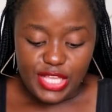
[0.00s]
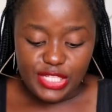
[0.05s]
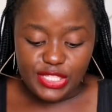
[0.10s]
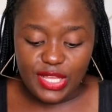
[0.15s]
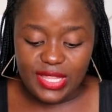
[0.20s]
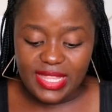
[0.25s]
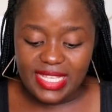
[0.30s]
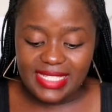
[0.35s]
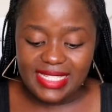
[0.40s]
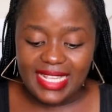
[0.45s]

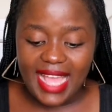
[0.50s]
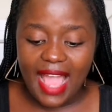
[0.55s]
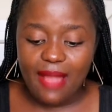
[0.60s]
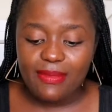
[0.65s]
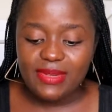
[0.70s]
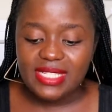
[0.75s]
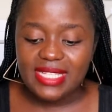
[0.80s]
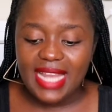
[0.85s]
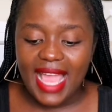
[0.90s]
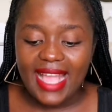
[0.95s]
So this
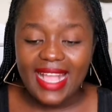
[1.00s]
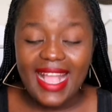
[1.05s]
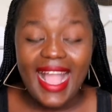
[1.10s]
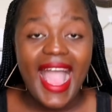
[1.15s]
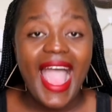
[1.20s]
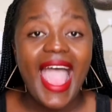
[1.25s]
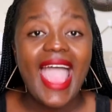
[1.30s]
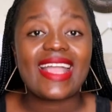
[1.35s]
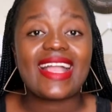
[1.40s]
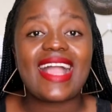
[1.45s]
guy was like,
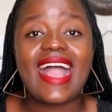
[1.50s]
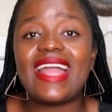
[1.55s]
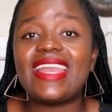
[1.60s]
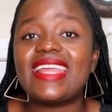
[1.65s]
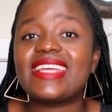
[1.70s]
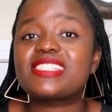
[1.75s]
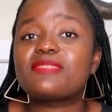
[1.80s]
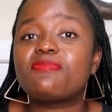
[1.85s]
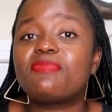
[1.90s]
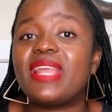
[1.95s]
I
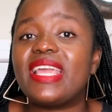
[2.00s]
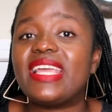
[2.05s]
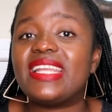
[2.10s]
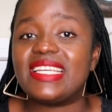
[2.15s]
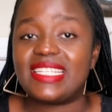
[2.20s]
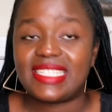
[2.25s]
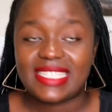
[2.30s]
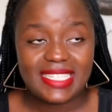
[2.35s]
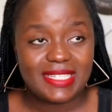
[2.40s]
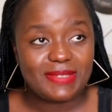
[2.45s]
can't
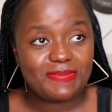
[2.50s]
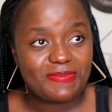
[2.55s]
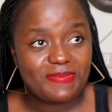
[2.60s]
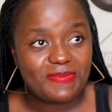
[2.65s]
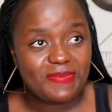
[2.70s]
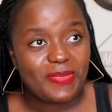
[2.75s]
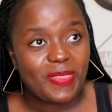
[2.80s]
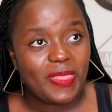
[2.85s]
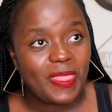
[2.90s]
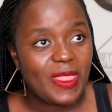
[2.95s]
explain it.
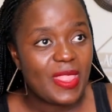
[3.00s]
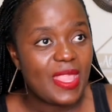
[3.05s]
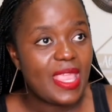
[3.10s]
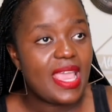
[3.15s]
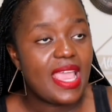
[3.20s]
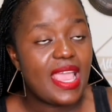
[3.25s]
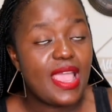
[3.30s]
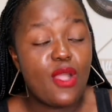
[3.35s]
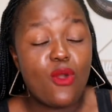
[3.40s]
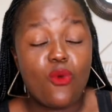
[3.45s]

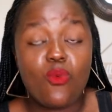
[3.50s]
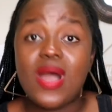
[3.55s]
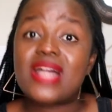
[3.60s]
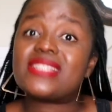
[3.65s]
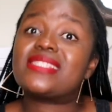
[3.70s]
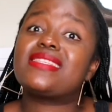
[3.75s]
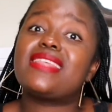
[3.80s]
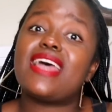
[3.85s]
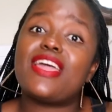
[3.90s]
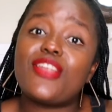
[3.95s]

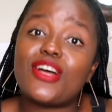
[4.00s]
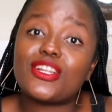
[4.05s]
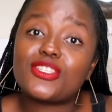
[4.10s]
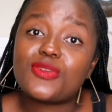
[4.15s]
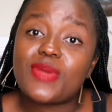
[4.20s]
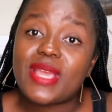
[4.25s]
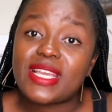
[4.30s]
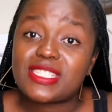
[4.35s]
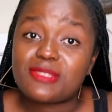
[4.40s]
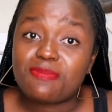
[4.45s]
What's there
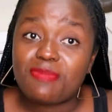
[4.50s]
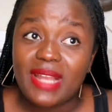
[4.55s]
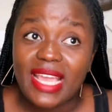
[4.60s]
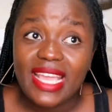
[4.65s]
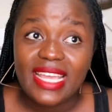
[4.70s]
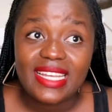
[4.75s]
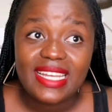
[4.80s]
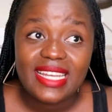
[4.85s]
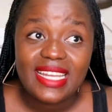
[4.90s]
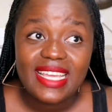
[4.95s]
not to
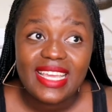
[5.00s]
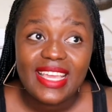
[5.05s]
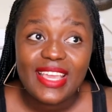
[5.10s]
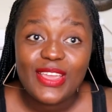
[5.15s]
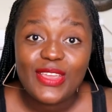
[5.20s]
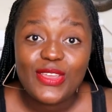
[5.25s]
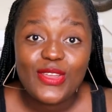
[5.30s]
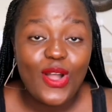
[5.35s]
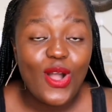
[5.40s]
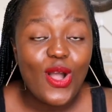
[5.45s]
explain?
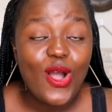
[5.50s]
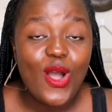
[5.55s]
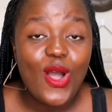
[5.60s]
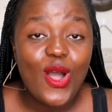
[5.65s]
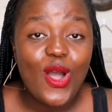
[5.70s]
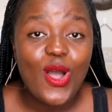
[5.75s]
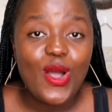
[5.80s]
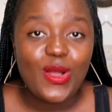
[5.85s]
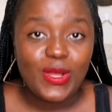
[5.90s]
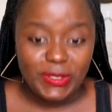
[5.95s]

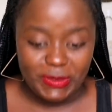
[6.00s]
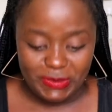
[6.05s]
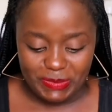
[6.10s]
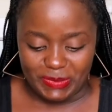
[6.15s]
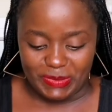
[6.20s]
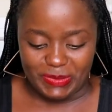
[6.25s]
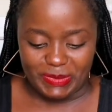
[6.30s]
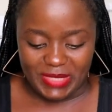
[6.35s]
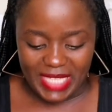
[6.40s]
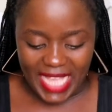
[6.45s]
Yo,
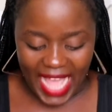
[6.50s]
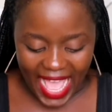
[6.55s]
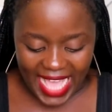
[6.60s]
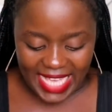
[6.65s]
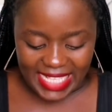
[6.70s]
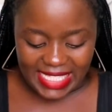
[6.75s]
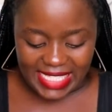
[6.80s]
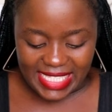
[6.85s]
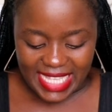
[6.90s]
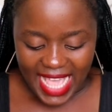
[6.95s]

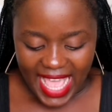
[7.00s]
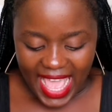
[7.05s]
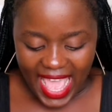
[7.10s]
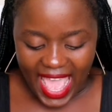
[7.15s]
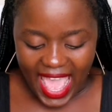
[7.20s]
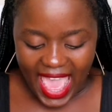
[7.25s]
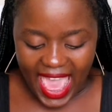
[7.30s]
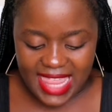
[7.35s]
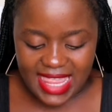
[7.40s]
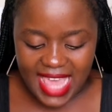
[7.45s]
guys.
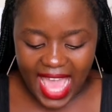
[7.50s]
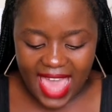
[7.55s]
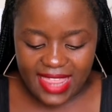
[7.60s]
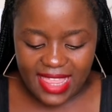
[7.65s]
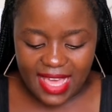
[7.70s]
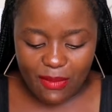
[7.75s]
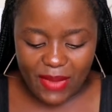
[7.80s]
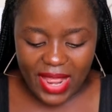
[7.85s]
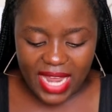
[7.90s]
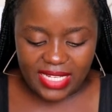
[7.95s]
And the
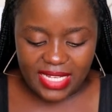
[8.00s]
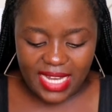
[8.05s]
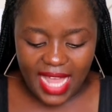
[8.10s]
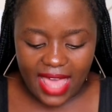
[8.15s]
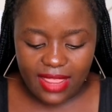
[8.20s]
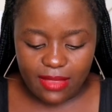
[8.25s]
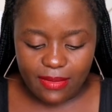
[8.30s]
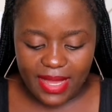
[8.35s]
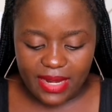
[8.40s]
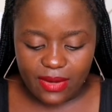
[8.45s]

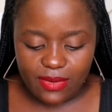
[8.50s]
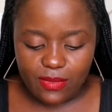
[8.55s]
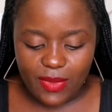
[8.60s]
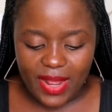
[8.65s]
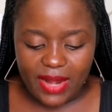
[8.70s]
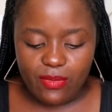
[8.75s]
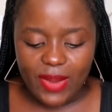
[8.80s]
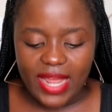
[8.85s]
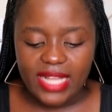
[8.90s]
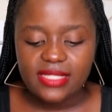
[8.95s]
other
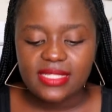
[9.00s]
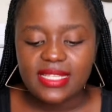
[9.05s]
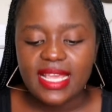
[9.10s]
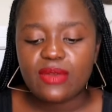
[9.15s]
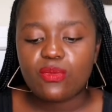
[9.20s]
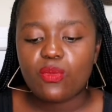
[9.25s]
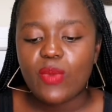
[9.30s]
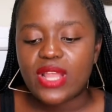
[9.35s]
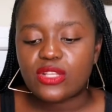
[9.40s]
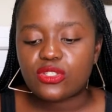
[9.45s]
one
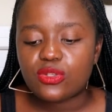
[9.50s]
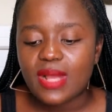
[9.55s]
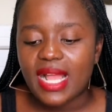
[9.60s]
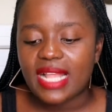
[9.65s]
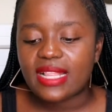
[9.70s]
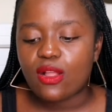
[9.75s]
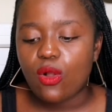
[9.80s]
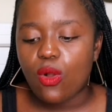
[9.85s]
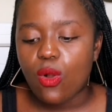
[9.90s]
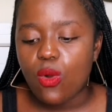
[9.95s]
said, went to
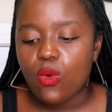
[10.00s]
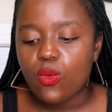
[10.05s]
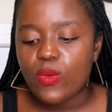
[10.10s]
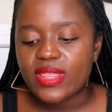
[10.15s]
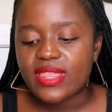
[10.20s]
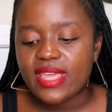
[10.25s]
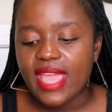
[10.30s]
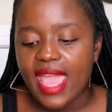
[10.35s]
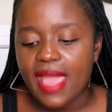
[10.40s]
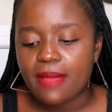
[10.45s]
get her home
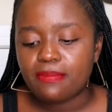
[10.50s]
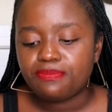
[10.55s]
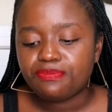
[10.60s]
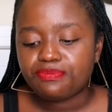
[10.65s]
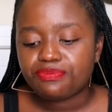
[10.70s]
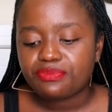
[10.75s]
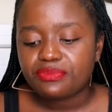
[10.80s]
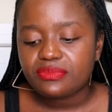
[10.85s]
with her